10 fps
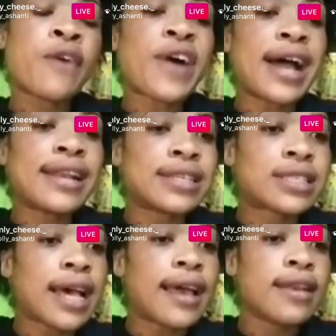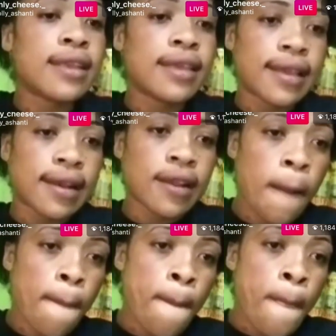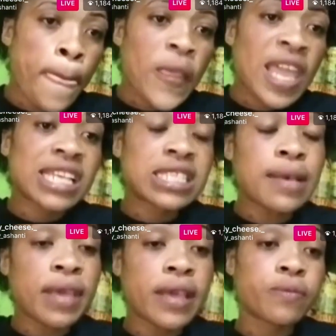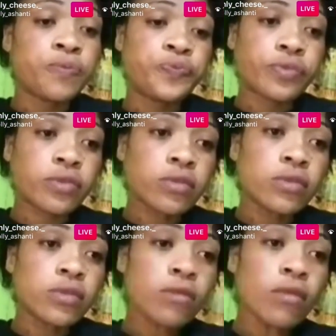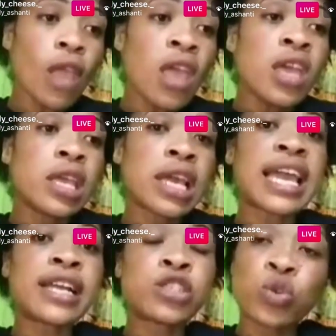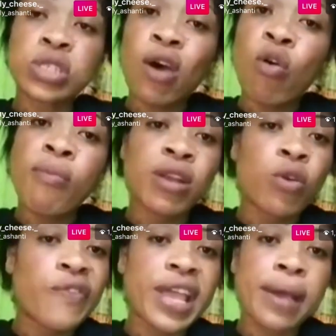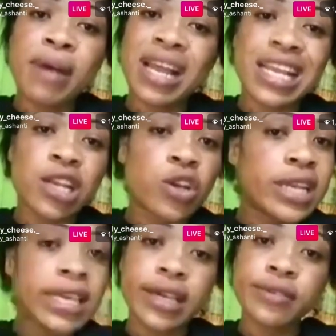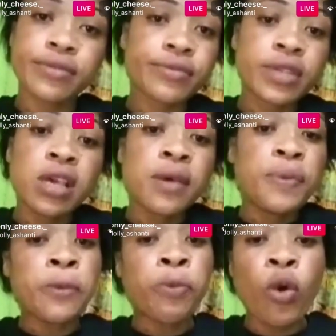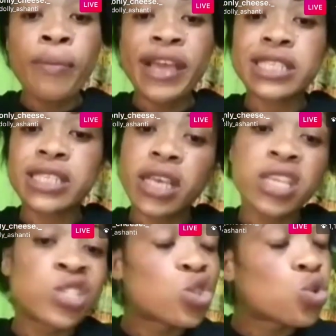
never understand Neil. You see me? You can't choose a woman over your mother, no dear. People, what may I say is